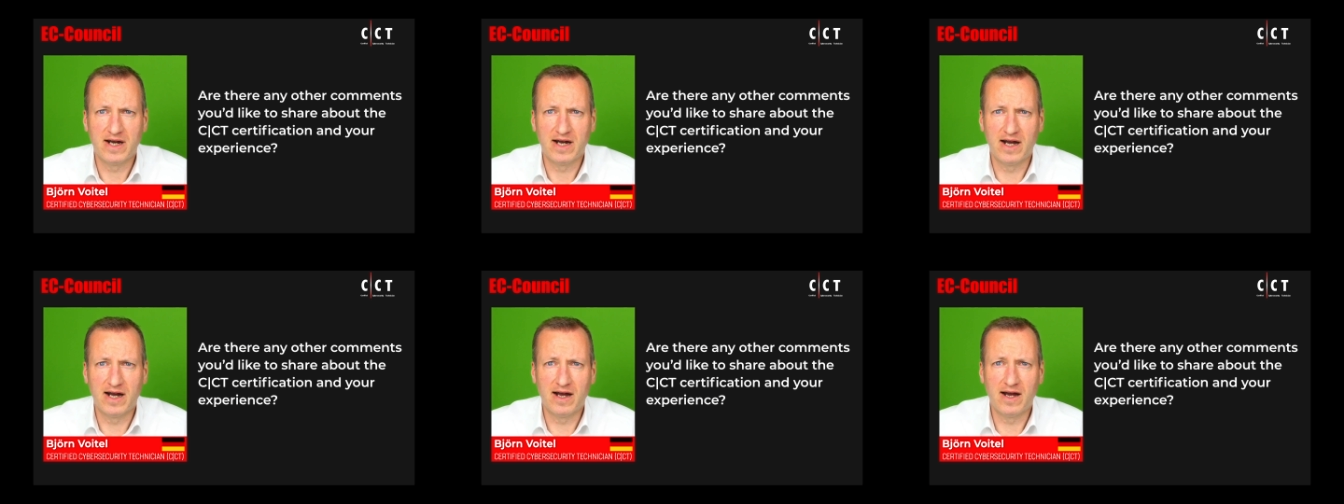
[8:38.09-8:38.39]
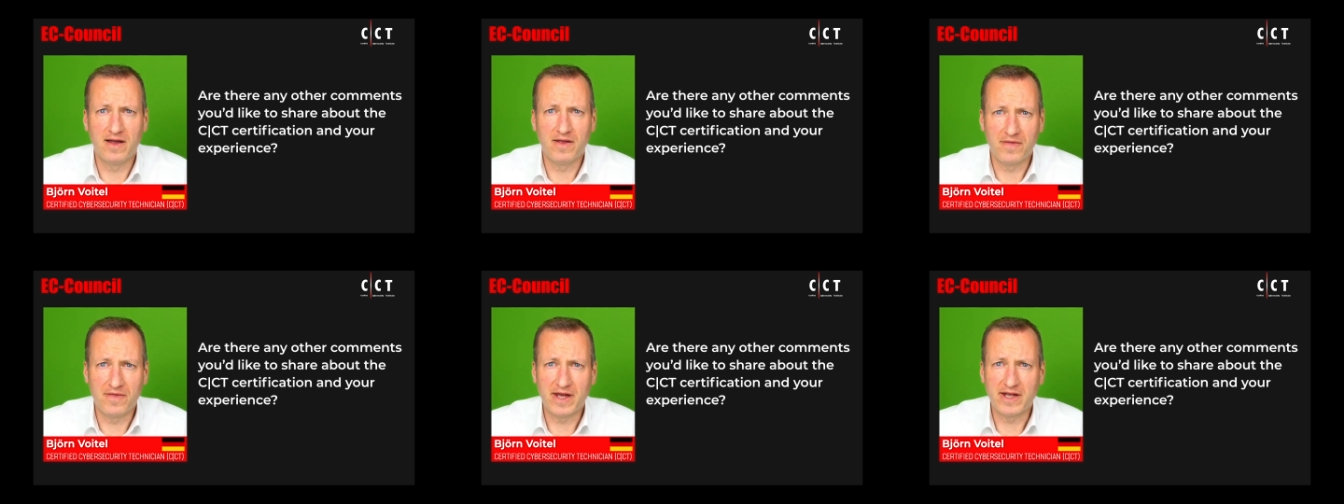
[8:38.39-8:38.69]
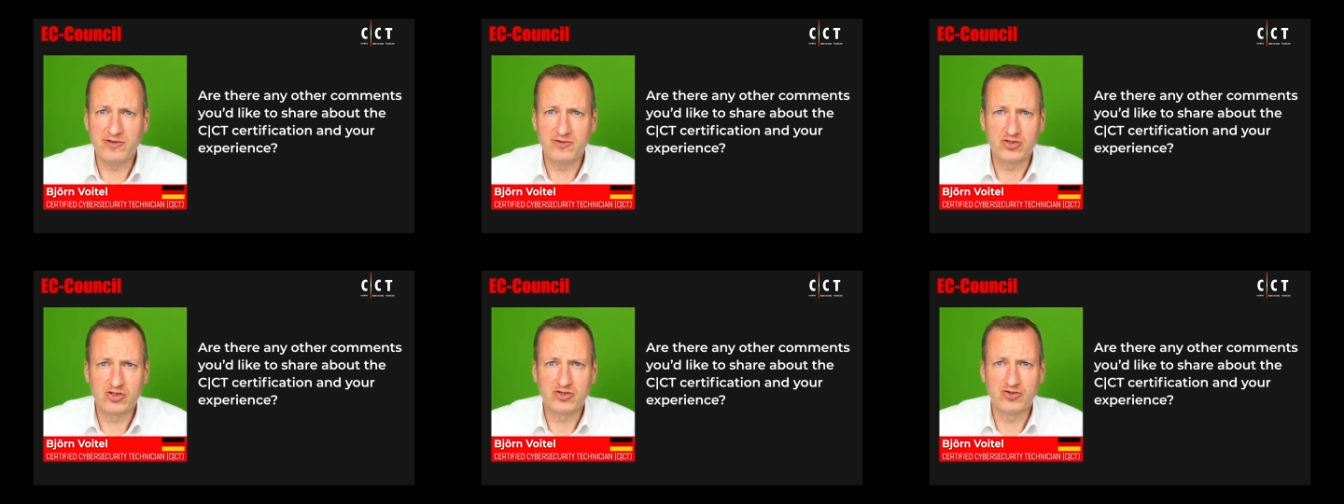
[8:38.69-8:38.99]
and
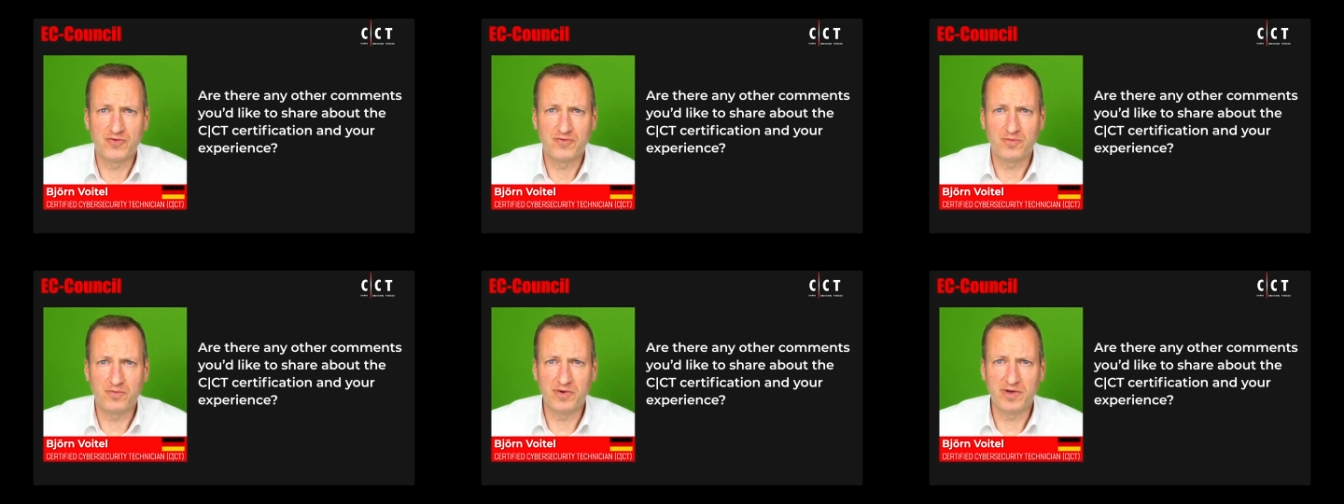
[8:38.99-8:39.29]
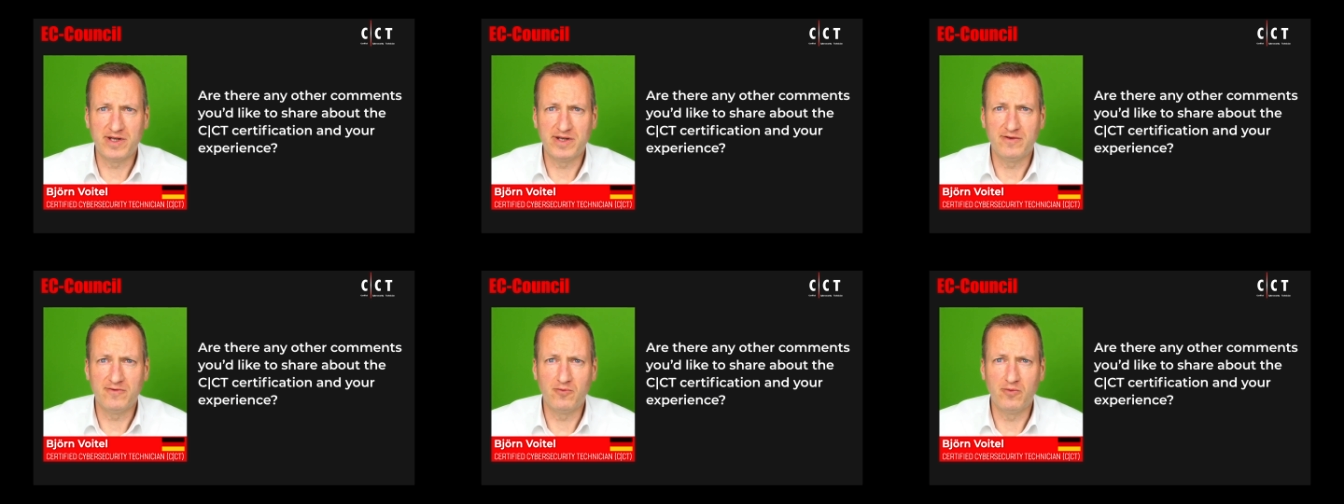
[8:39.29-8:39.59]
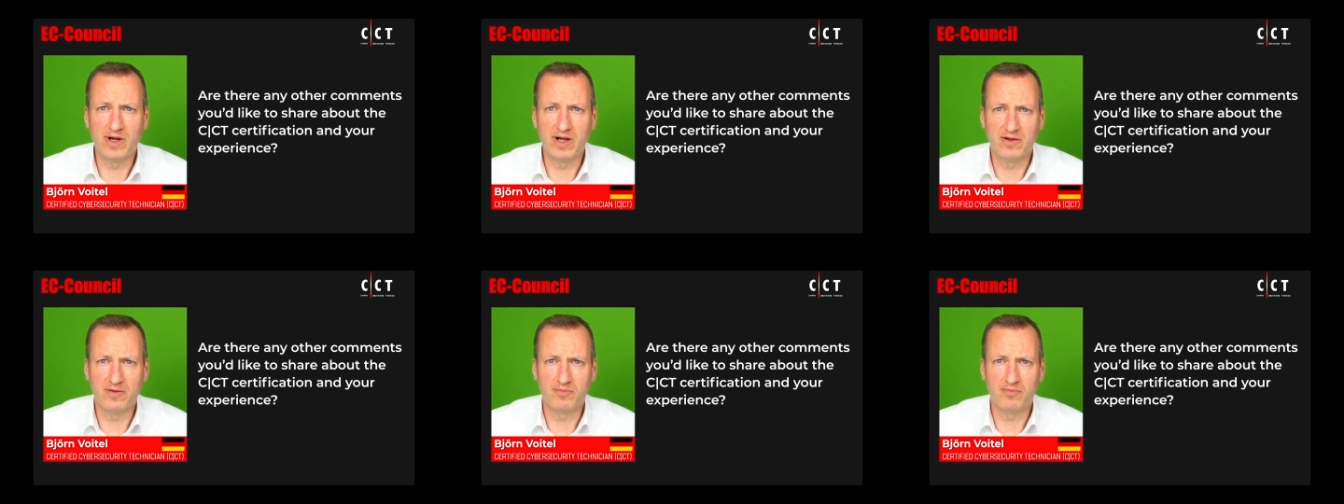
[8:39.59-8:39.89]
then you should be
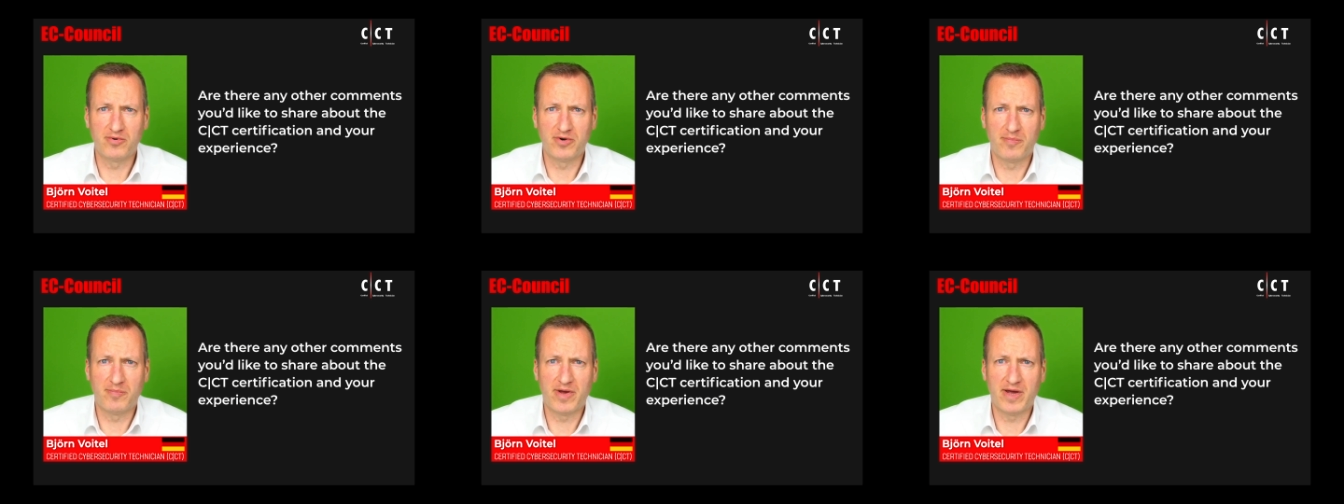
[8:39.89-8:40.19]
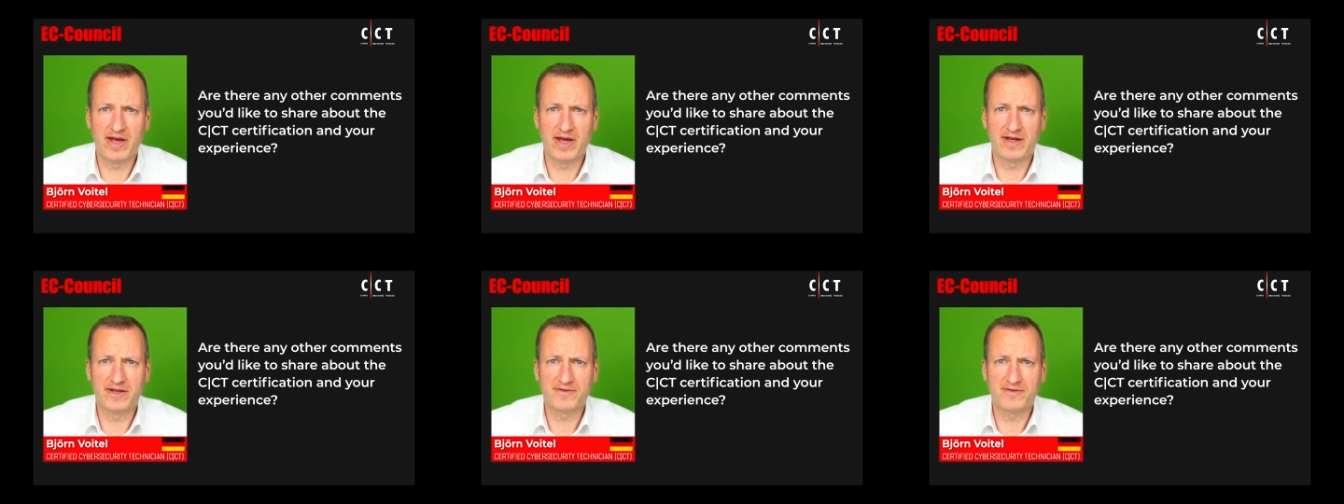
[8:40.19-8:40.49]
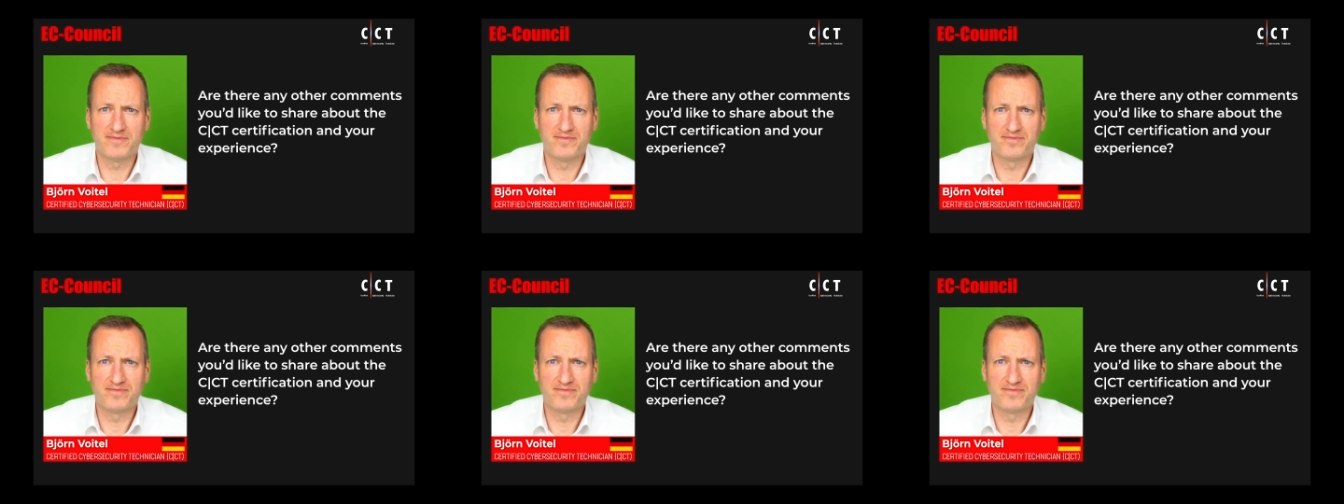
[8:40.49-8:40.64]
well prepared